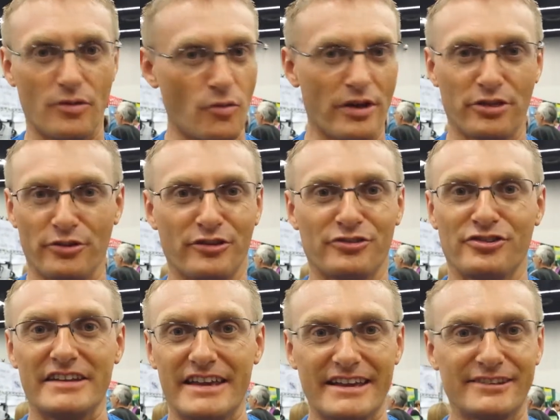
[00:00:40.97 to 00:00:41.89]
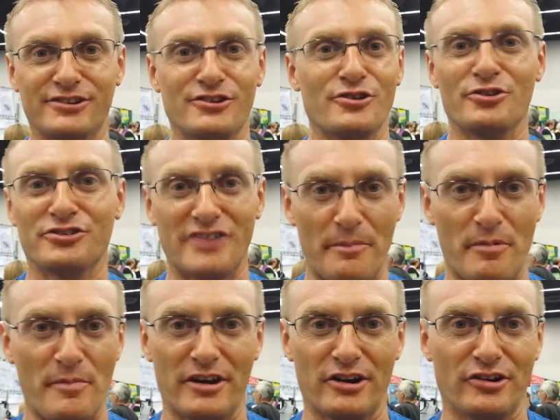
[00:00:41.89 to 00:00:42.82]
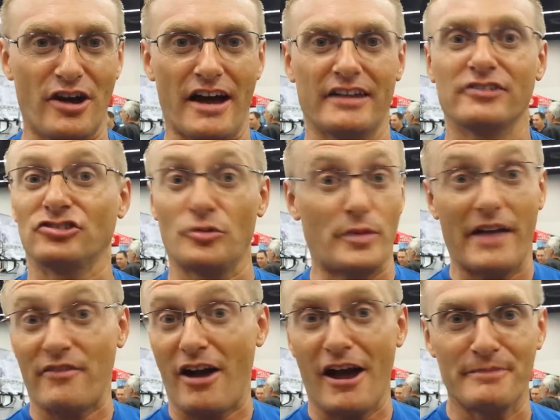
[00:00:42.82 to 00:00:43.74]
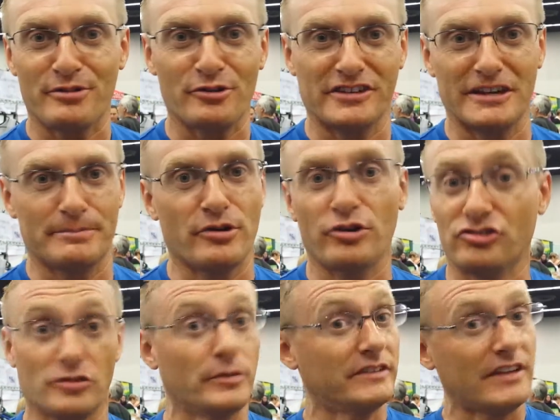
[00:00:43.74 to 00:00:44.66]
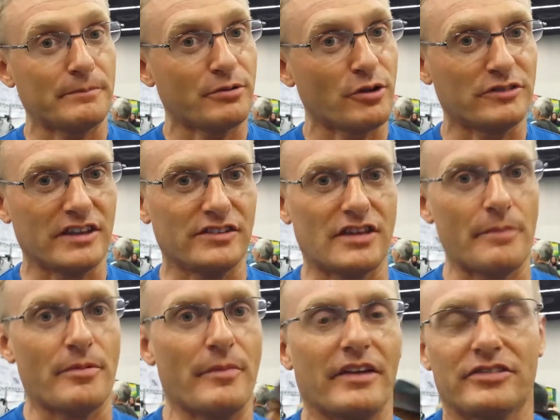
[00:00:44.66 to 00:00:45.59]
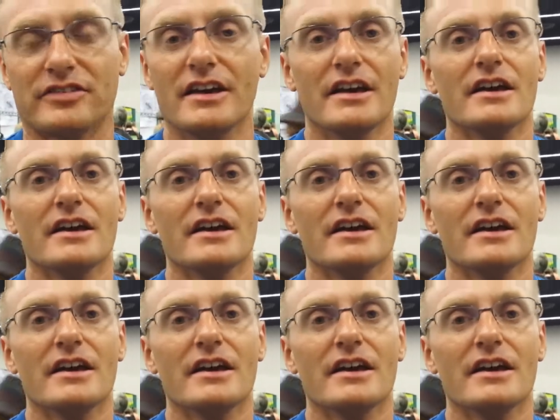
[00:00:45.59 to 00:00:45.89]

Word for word: Whether there's a need to supplement or not. Should we have a high protein approach? Should we take protein supplements?